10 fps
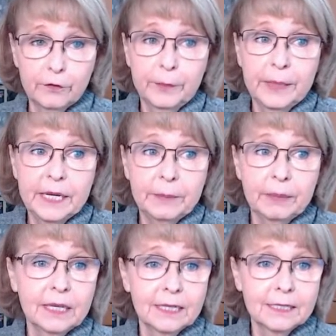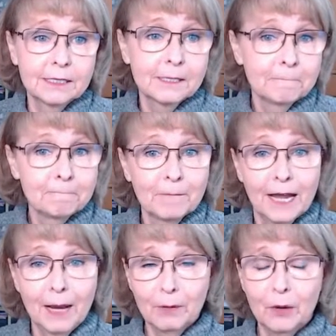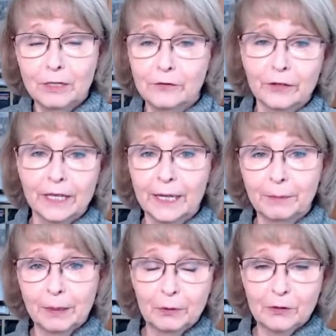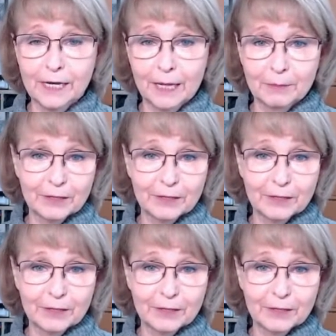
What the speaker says: for me because I'm always forgetting people's names.